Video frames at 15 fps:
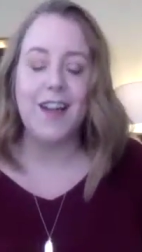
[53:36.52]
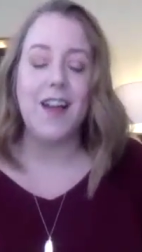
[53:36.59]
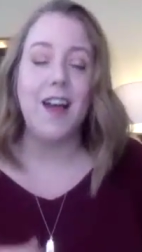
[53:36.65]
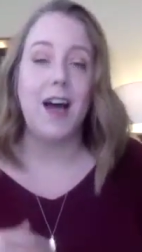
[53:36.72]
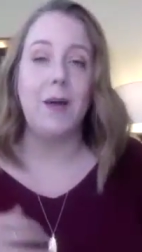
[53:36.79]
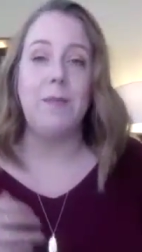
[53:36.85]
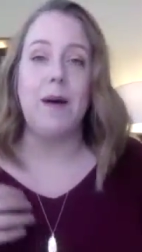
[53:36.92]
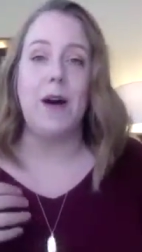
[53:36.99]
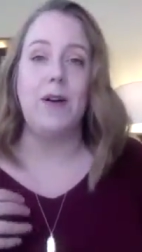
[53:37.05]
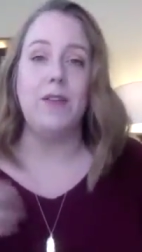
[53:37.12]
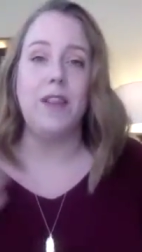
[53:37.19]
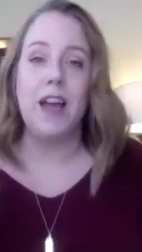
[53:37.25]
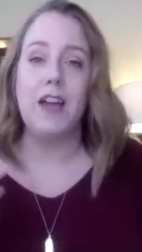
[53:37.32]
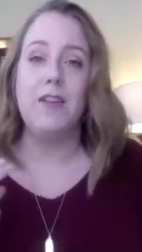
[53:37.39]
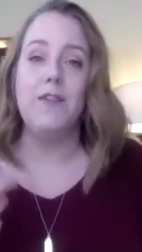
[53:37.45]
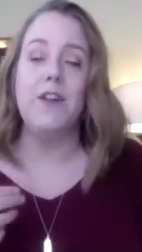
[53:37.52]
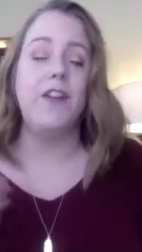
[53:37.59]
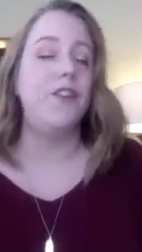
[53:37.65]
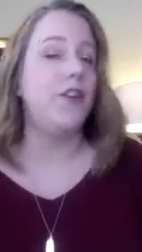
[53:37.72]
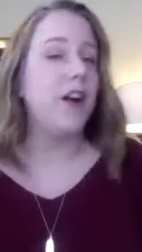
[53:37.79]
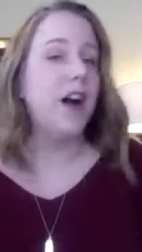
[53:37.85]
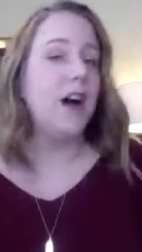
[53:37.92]
about life
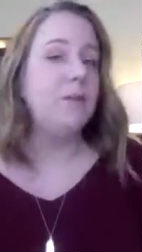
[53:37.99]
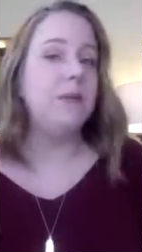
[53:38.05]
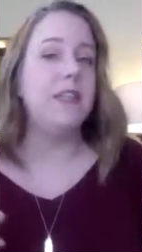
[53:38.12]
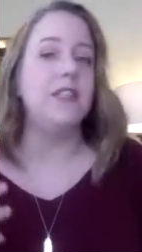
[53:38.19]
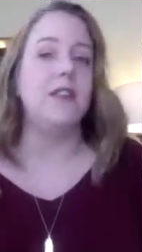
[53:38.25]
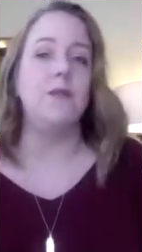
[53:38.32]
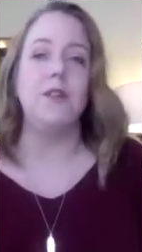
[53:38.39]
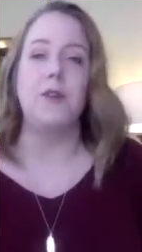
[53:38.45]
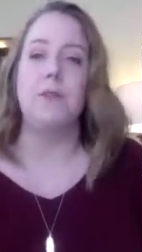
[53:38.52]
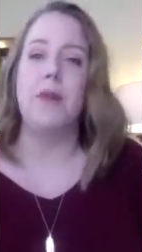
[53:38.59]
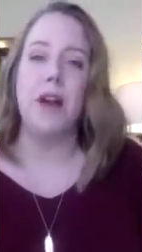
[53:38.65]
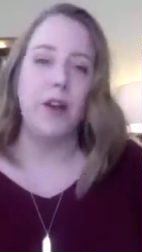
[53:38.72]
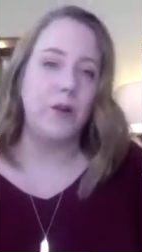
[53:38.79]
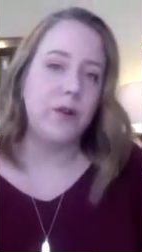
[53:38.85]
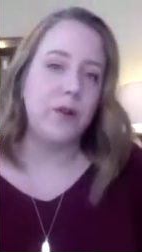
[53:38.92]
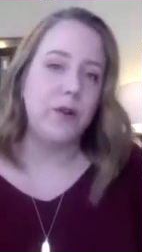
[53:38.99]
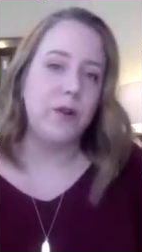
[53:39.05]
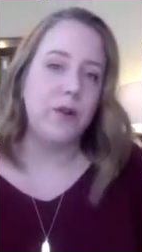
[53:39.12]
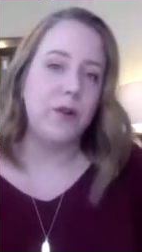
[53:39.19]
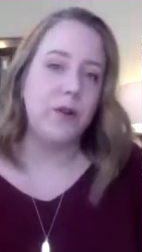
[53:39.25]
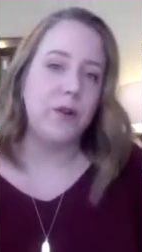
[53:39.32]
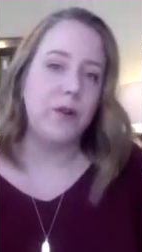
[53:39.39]
and your hobbies and your
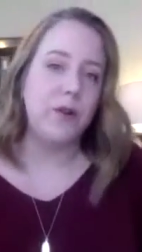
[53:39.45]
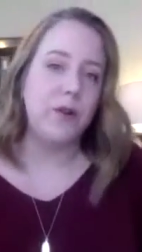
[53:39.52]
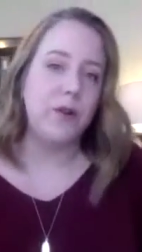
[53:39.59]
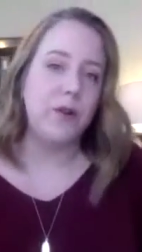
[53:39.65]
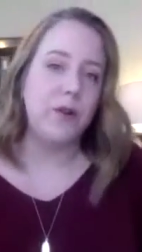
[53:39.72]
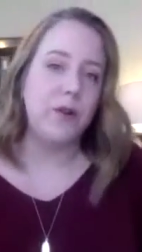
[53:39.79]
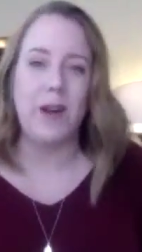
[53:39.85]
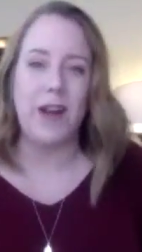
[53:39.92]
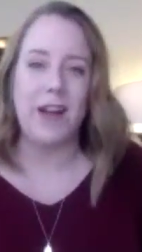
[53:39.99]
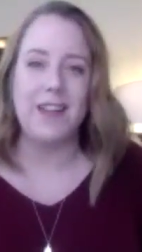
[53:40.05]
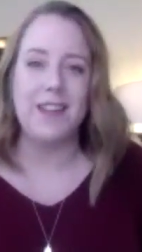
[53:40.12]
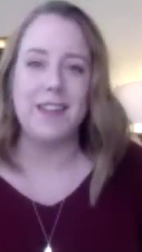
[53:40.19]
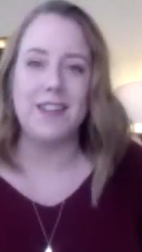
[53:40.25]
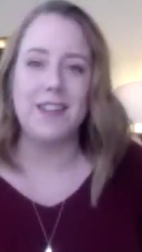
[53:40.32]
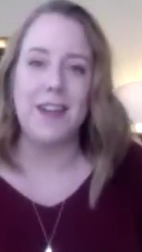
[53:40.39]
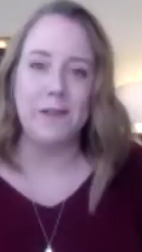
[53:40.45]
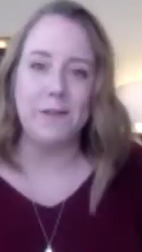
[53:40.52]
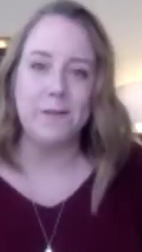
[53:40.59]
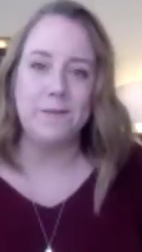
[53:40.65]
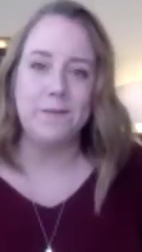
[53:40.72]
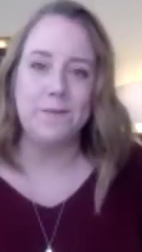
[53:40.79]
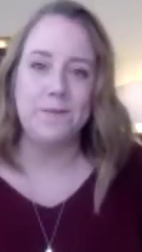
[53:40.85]
priorities as you do right
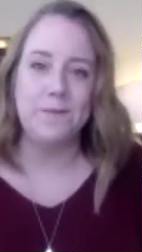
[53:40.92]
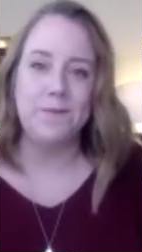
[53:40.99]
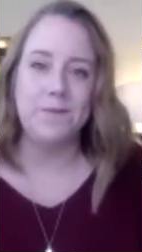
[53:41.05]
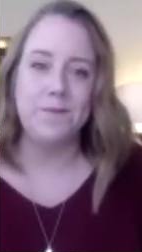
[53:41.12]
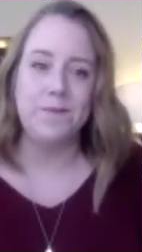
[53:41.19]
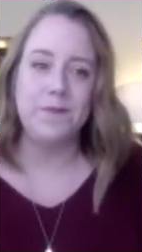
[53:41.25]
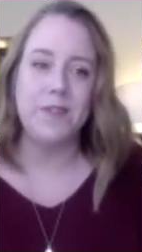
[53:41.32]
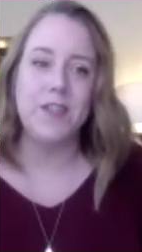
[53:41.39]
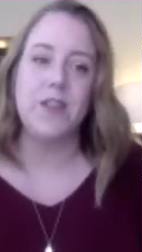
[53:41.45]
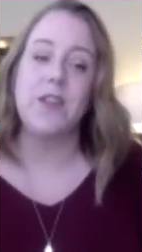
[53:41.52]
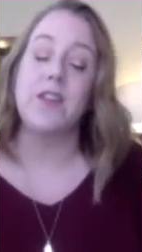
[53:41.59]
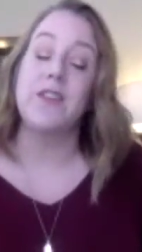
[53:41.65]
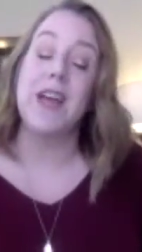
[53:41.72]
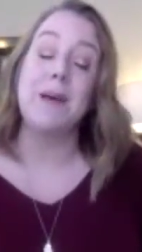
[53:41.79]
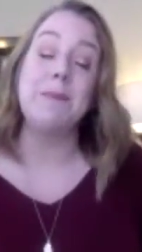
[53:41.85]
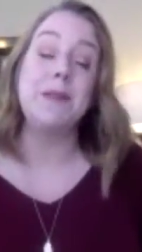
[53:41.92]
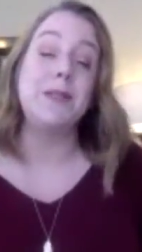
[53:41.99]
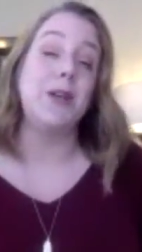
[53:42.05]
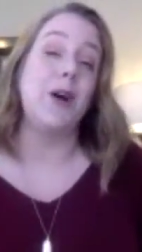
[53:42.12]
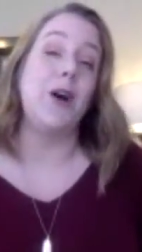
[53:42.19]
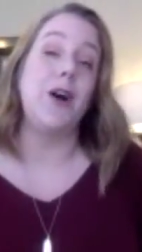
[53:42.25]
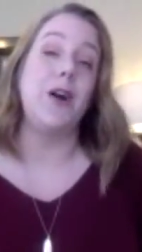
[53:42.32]
now. So those habits
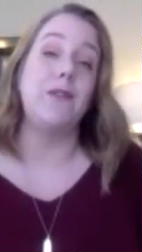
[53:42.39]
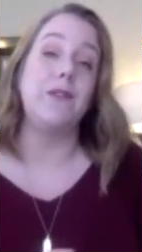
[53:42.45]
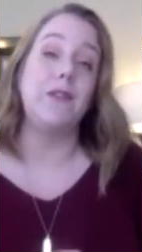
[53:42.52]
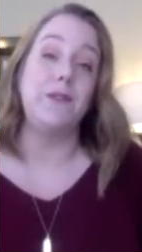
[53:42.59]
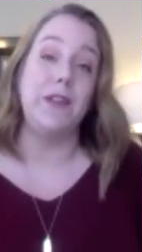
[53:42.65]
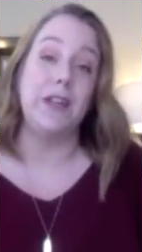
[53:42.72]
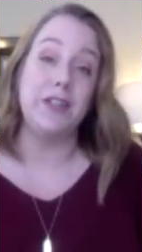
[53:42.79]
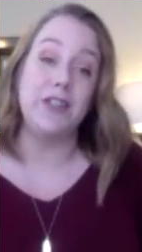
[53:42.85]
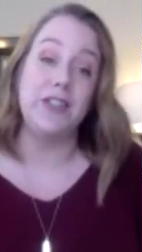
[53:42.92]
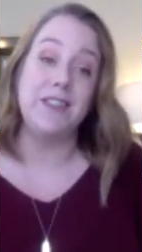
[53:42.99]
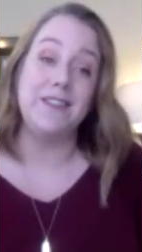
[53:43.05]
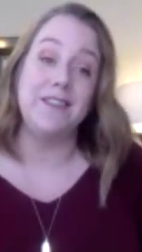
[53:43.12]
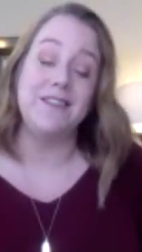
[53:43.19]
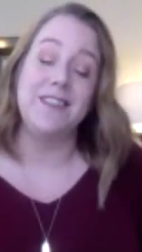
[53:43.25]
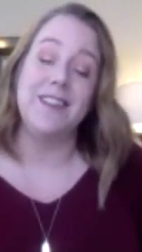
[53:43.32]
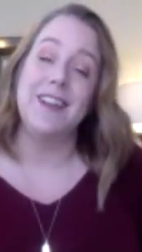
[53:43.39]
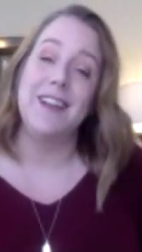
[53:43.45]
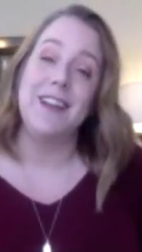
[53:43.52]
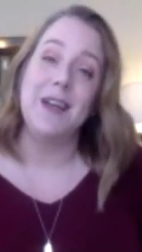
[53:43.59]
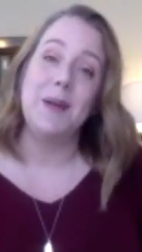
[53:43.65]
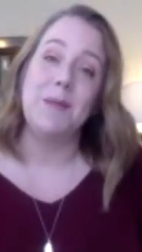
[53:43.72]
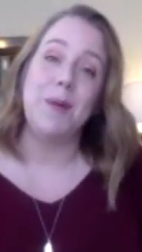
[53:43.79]
are reflection,
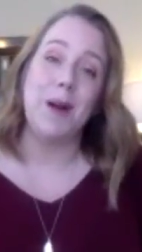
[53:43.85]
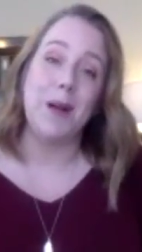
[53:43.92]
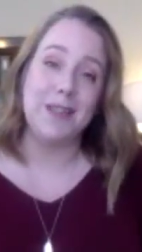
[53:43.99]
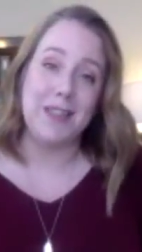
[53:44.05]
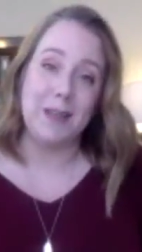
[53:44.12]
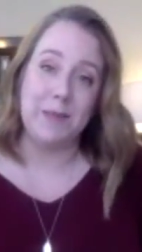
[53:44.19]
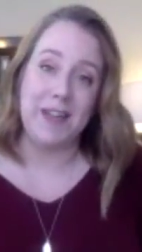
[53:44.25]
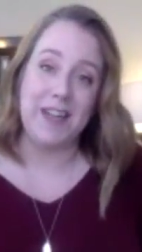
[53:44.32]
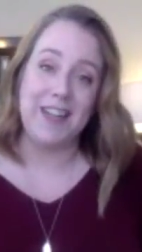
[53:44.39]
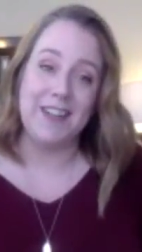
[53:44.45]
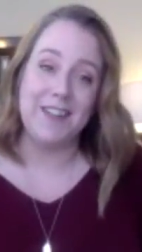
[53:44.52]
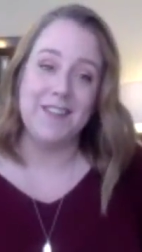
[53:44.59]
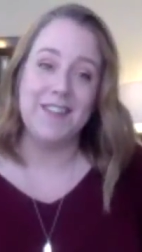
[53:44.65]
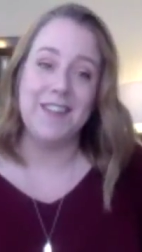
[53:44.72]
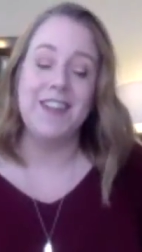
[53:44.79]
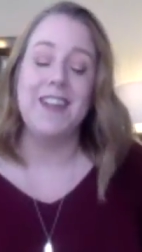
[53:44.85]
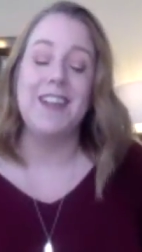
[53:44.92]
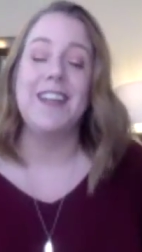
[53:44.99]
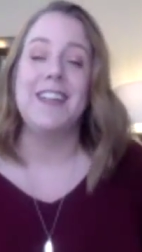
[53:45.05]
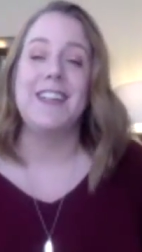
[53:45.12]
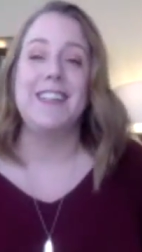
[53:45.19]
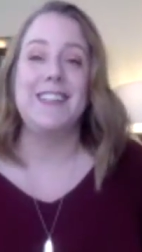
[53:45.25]
proximity,
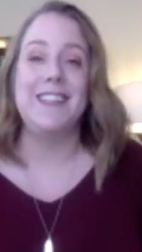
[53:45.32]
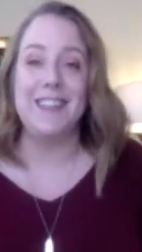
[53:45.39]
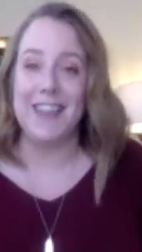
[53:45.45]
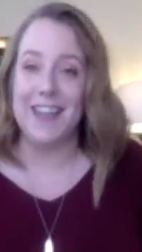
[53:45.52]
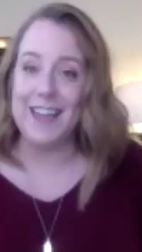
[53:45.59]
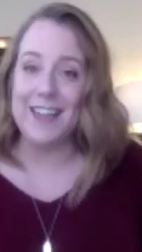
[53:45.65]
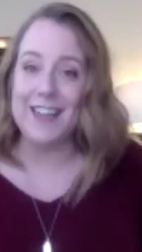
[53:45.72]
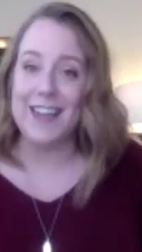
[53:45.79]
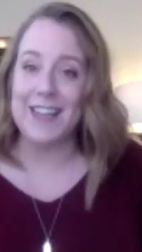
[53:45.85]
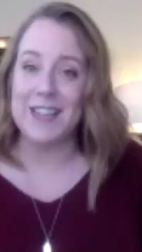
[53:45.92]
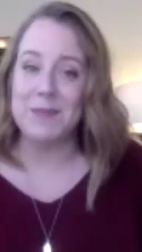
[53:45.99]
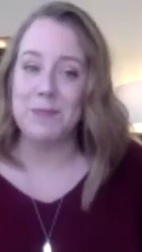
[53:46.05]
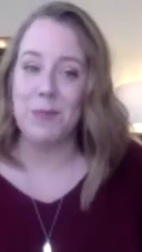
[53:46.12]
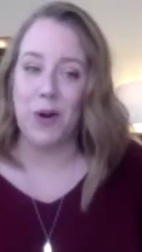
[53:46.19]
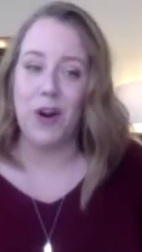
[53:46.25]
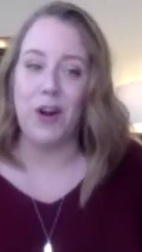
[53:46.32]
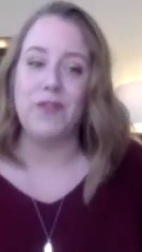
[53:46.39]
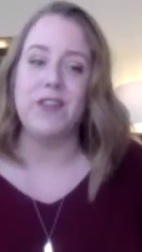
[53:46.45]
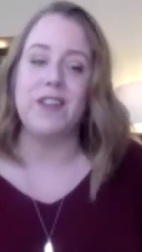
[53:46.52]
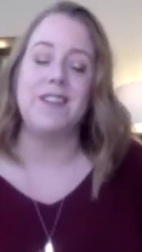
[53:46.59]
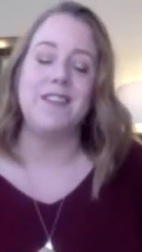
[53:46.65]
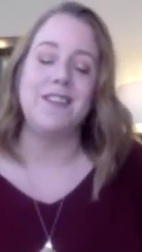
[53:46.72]
saying yes more
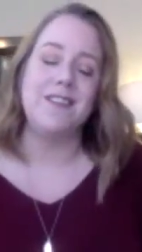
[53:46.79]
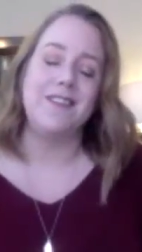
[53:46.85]
often,